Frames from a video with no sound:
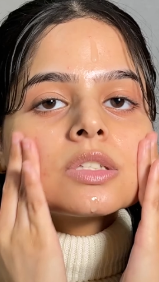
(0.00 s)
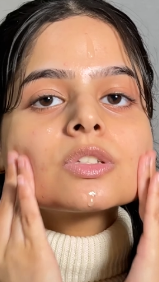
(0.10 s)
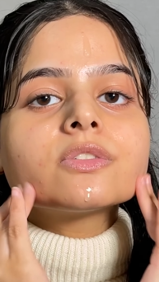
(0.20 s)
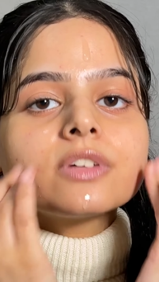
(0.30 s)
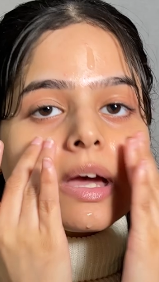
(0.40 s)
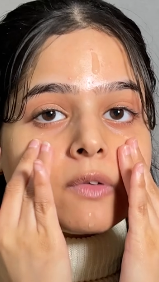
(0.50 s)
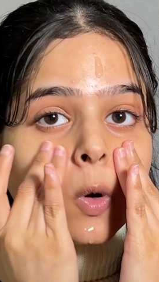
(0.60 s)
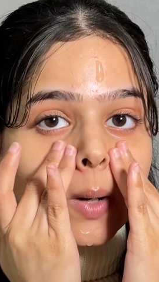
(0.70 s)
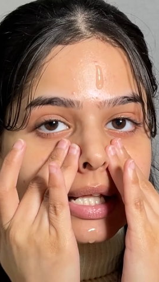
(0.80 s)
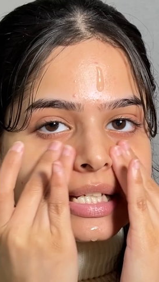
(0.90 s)
So if you
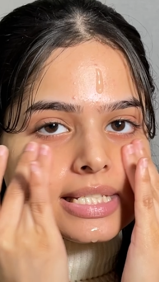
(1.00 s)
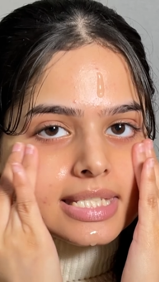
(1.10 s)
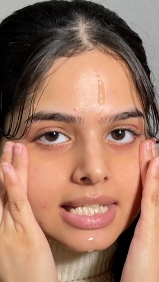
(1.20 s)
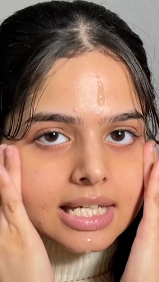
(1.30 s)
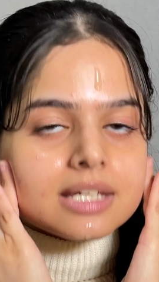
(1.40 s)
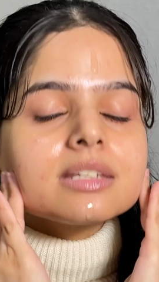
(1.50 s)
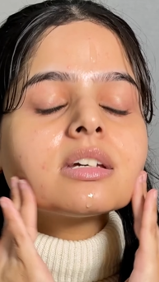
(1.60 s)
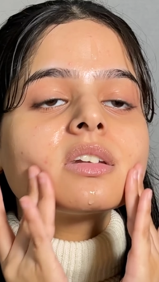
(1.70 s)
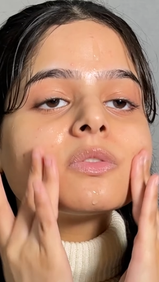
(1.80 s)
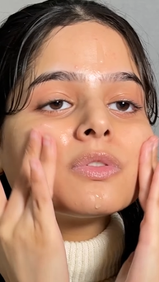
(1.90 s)
have oily skin
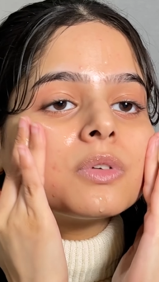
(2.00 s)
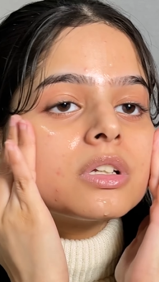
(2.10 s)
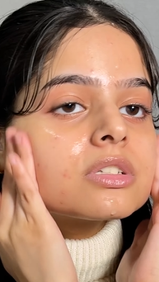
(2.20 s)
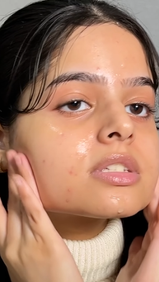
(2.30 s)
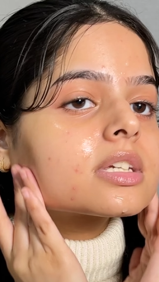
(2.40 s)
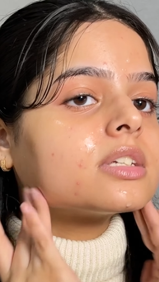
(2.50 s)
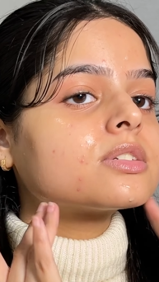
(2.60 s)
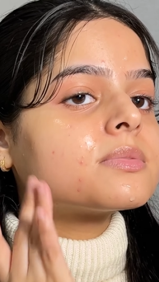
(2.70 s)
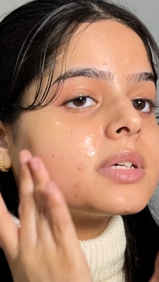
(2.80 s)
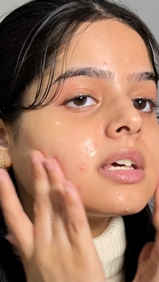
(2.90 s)
and if you want your
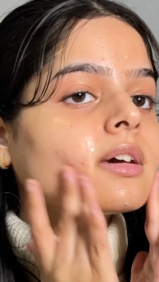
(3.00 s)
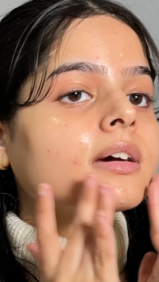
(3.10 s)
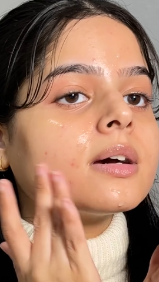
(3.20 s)
skin to be